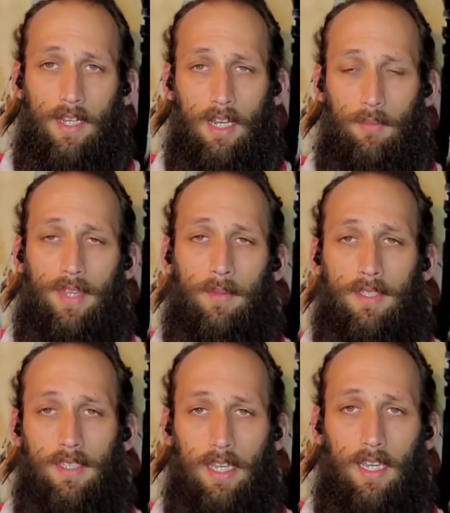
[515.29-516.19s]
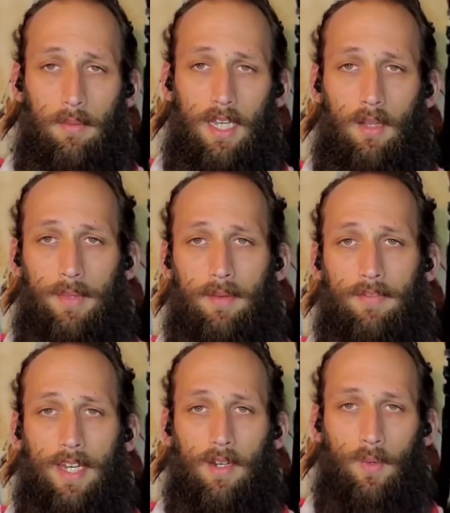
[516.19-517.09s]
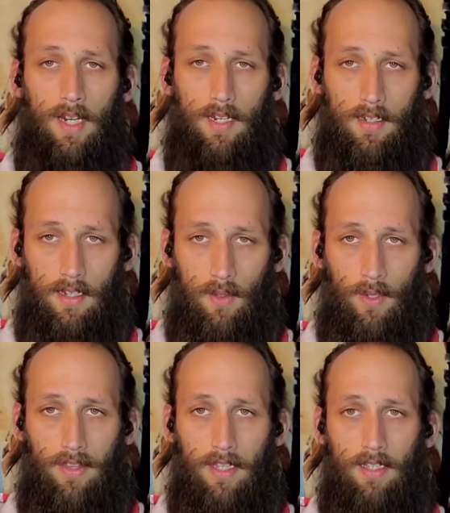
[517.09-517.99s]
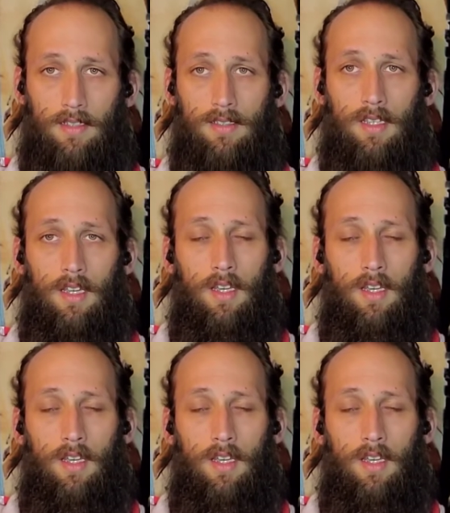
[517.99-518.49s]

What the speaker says: helped them escape, helped them find a way to deal with things,